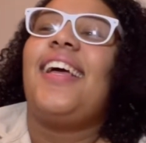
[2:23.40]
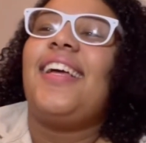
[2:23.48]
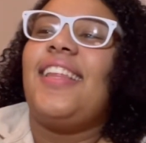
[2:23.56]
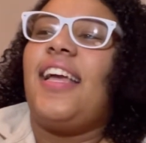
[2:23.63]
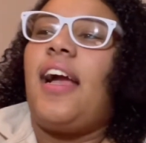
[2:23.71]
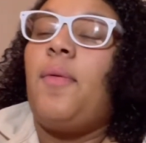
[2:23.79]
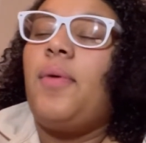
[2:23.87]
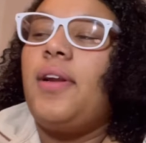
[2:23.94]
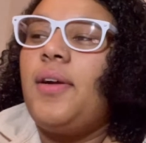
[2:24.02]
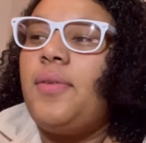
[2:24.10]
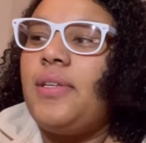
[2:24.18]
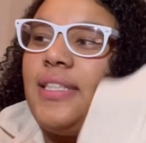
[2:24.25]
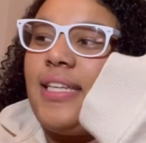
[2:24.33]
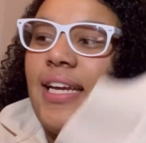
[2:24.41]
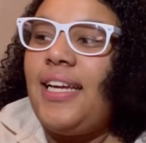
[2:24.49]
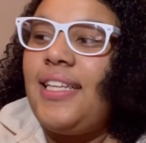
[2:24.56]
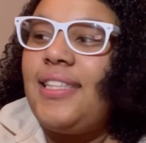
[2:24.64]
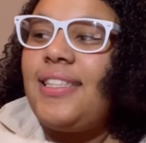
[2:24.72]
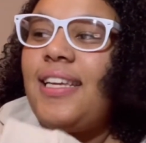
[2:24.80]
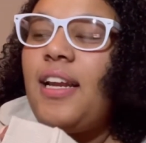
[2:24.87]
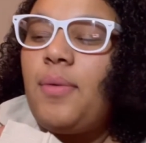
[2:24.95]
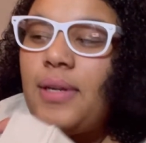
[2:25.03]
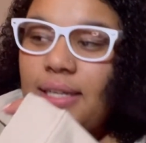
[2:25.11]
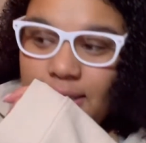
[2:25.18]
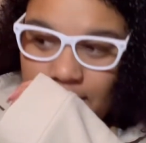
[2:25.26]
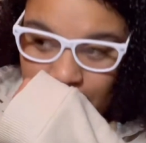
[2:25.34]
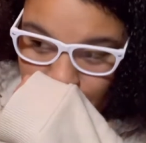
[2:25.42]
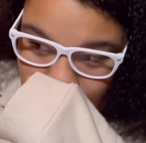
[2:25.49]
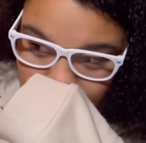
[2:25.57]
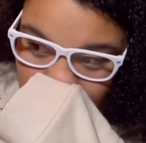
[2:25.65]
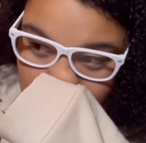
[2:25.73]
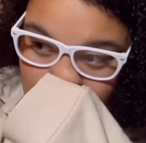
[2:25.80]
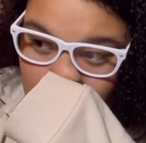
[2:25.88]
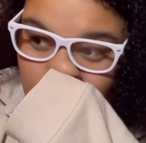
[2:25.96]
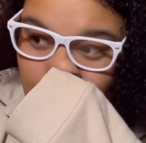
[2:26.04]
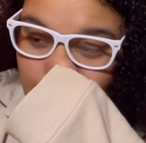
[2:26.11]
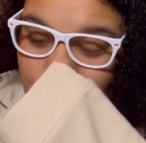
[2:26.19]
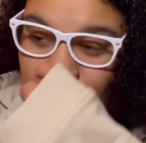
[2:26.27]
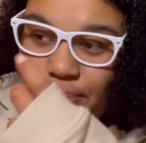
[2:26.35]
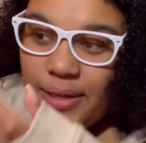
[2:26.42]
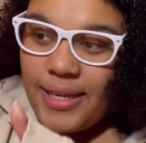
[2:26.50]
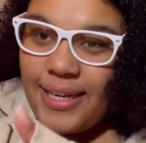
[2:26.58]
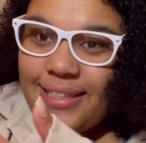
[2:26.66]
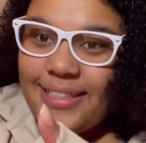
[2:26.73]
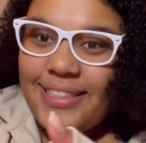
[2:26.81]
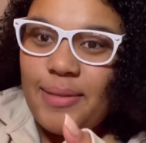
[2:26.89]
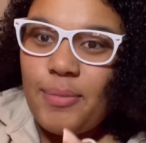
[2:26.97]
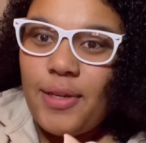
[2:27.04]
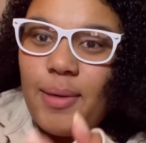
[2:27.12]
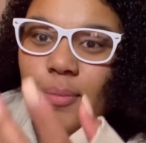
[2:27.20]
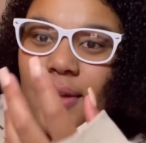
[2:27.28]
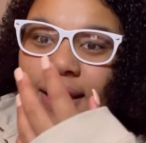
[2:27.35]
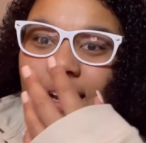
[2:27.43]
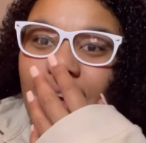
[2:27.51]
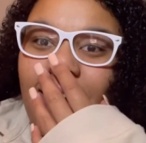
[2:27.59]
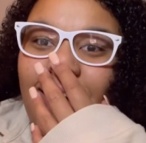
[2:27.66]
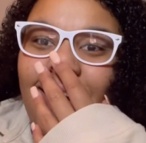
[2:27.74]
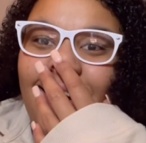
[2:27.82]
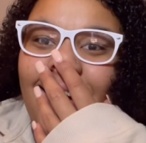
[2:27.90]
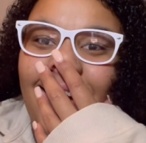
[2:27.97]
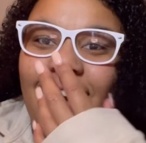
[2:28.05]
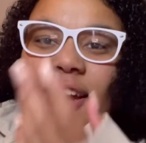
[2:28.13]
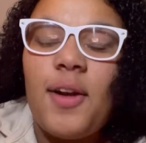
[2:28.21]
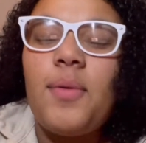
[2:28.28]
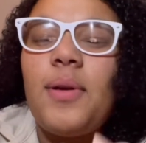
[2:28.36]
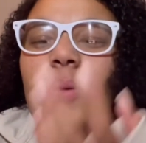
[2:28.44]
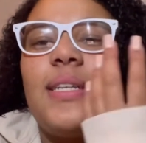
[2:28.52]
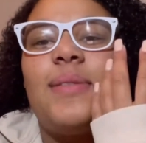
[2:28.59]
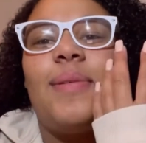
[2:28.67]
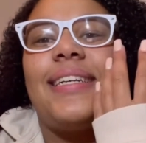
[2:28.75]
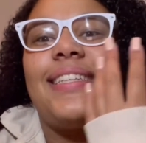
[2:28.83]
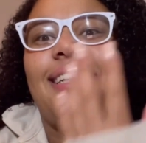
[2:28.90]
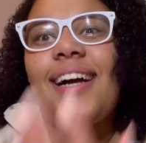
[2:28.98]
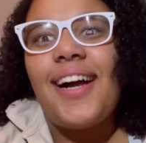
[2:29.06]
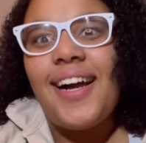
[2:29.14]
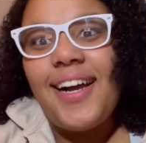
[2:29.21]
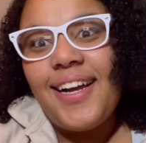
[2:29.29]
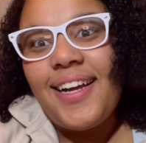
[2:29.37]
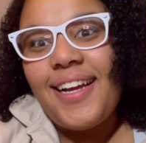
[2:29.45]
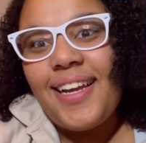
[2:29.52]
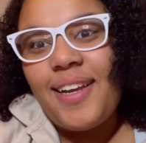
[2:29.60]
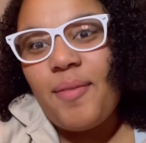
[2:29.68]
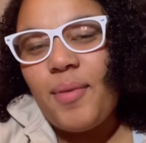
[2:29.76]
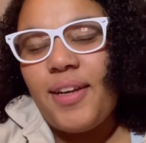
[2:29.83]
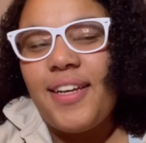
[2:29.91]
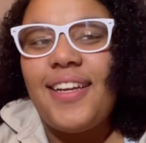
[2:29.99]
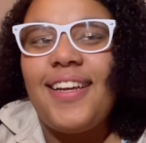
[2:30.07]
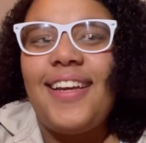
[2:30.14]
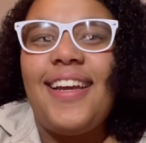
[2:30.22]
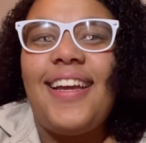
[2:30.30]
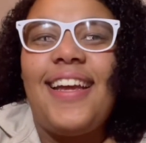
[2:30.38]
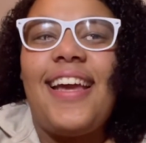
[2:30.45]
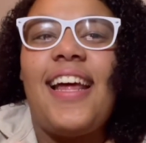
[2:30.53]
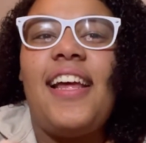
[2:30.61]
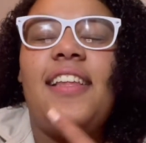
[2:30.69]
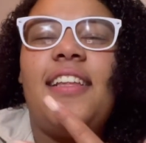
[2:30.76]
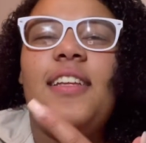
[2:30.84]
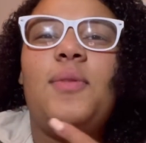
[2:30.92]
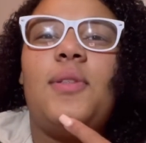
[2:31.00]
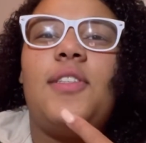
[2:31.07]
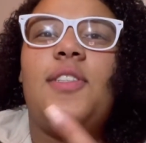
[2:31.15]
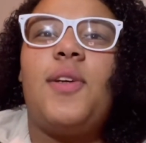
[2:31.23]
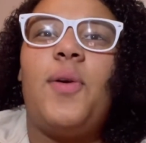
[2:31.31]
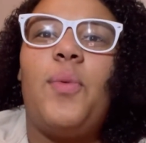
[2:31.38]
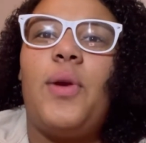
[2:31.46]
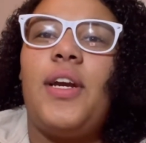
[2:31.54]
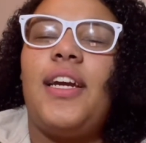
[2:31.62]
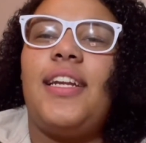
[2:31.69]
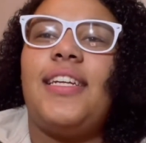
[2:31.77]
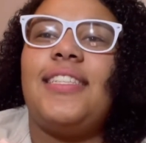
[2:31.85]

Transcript: Like, I want to go on dates and I want to get to know people, but at the same time, like, I don't want to waste my time. And I think that's what's so weird.